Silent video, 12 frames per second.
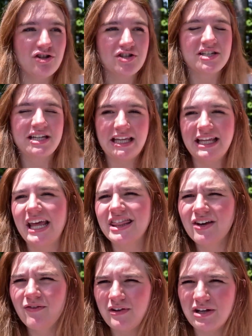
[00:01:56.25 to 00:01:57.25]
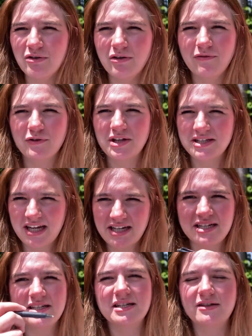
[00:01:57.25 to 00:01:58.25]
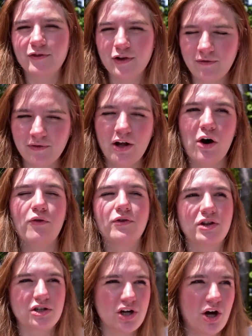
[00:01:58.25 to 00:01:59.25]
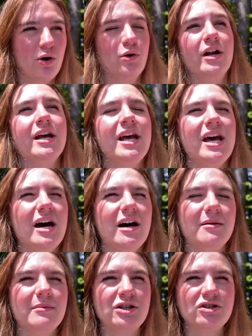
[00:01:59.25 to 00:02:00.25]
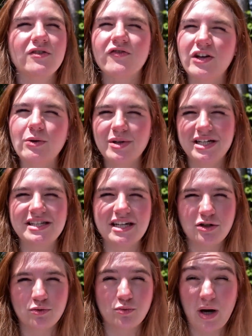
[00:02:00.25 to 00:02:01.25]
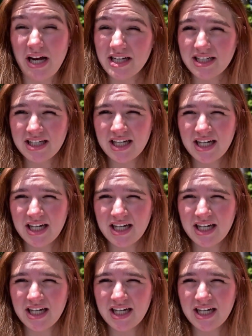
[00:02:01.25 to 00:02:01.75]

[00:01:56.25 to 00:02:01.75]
and just to get the feel for the sentences, for the flow, for the tone, and just feel what it's like to write